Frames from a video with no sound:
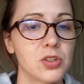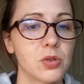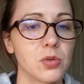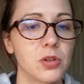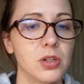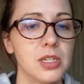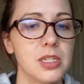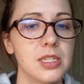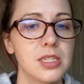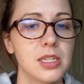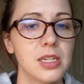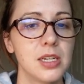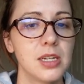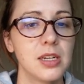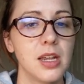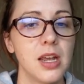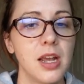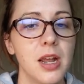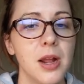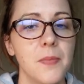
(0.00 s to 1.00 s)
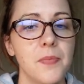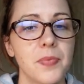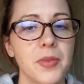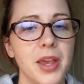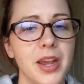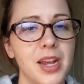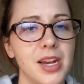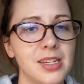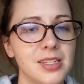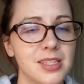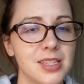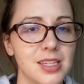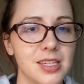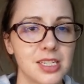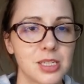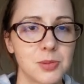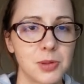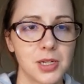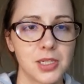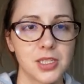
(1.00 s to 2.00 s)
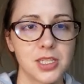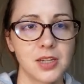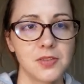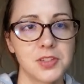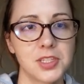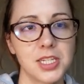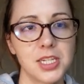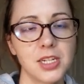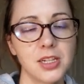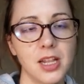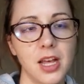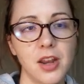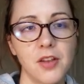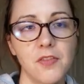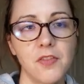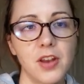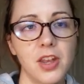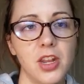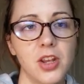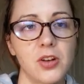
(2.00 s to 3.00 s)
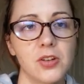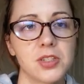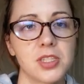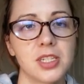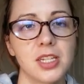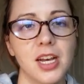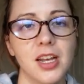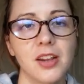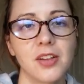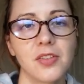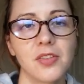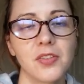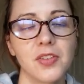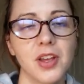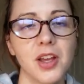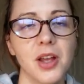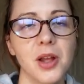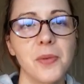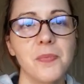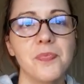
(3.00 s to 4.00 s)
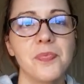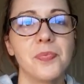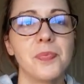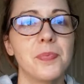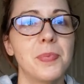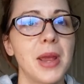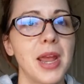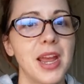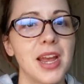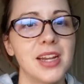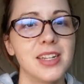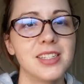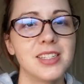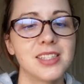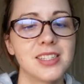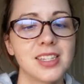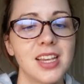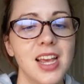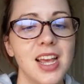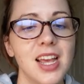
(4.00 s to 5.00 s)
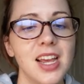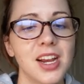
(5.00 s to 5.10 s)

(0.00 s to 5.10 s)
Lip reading: or quarantine? I asked this because I've seen a lot of videos and a lot of bands